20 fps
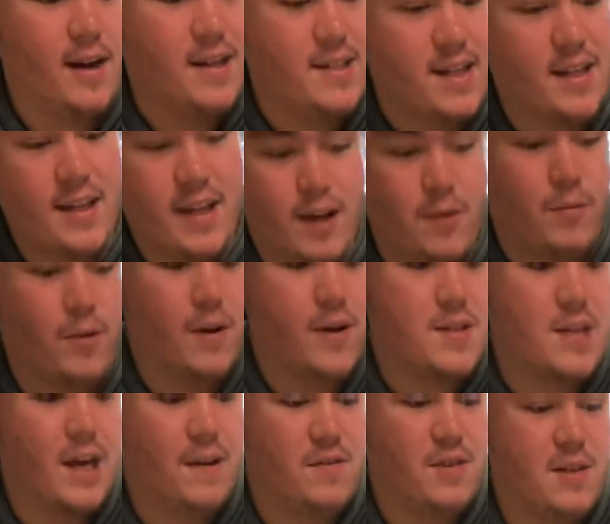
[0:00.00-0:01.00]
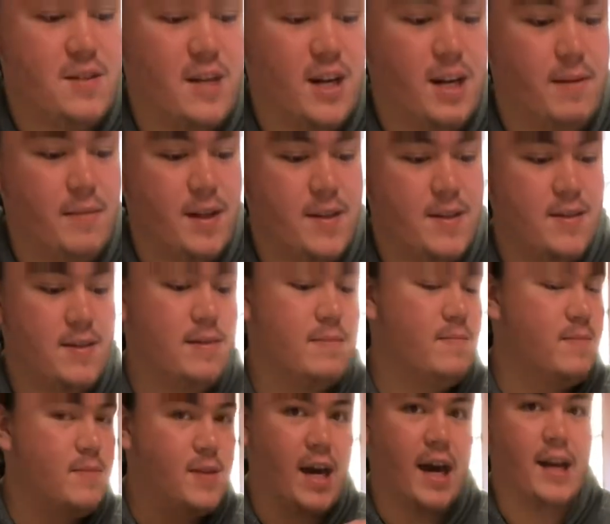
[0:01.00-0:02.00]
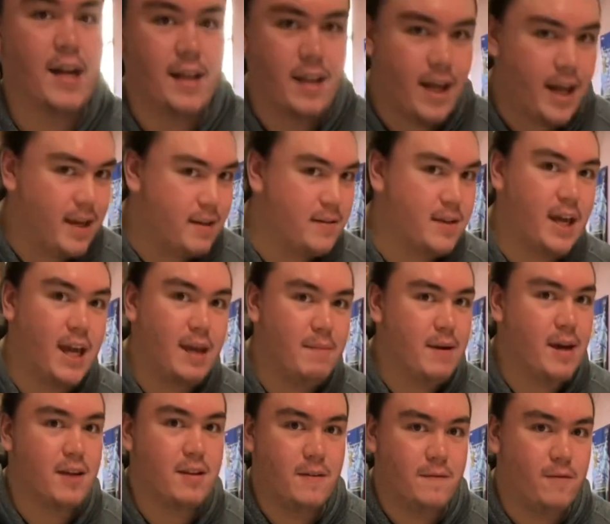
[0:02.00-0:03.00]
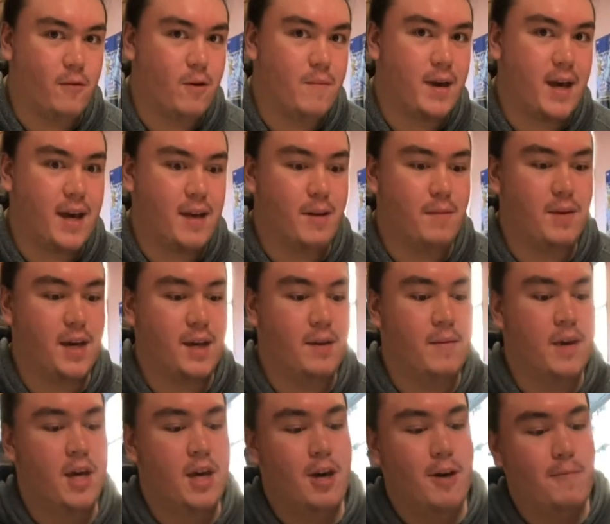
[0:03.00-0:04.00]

It did get worse after the tournaments kind of like came out of the format a bit,